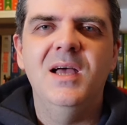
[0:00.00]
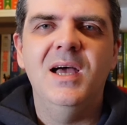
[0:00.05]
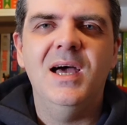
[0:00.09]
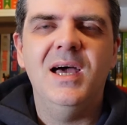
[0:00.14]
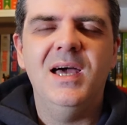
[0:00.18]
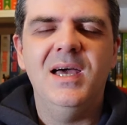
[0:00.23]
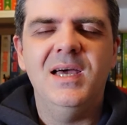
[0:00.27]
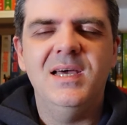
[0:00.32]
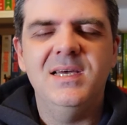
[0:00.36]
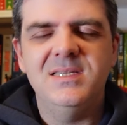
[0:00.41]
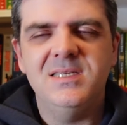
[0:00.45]

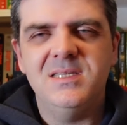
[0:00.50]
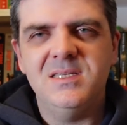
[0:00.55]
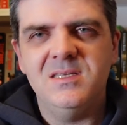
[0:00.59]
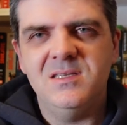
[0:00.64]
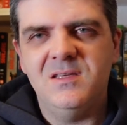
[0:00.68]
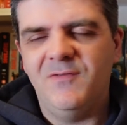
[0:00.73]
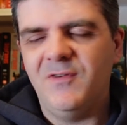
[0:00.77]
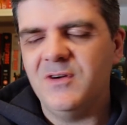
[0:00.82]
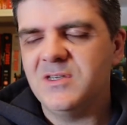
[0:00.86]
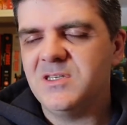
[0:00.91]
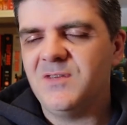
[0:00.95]
And
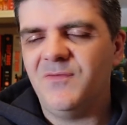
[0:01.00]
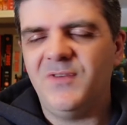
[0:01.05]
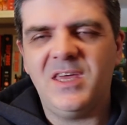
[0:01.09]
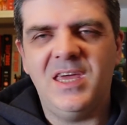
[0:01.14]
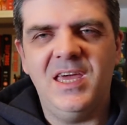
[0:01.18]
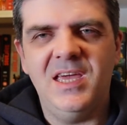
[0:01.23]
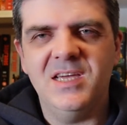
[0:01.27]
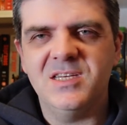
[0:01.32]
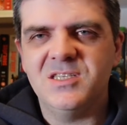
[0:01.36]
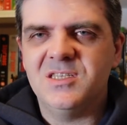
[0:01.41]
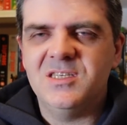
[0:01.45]

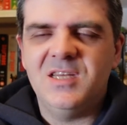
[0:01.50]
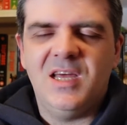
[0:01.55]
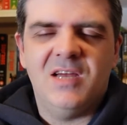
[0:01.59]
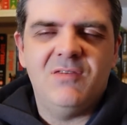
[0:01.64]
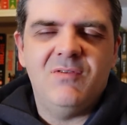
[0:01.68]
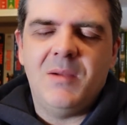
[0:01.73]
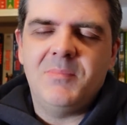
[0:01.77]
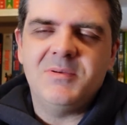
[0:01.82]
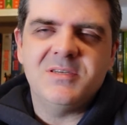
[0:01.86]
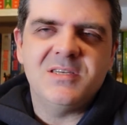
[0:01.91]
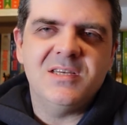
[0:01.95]
diversification and
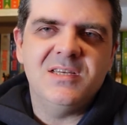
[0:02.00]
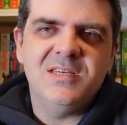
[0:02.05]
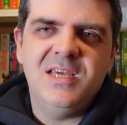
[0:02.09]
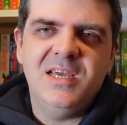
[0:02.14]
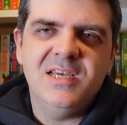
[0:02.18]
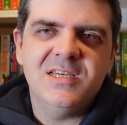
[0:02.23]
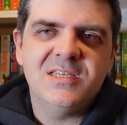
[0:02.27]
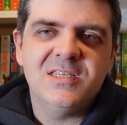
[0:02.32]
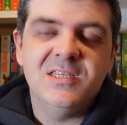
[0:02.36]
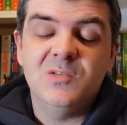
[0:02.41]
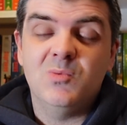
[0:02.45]

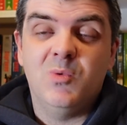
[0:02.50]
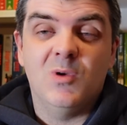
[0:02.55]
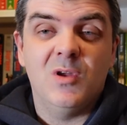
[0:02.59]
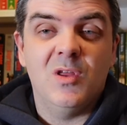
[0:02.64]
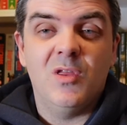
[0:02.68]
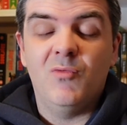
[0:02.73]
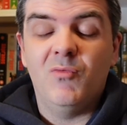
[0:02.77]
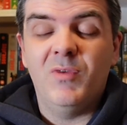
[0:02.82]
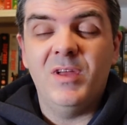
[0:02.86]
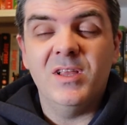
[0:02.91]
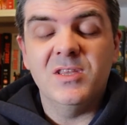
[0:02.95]
representation is one
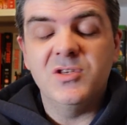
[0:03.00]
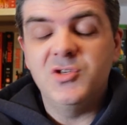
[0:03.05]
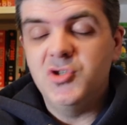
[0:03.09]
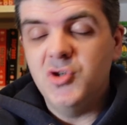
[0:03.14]
of the real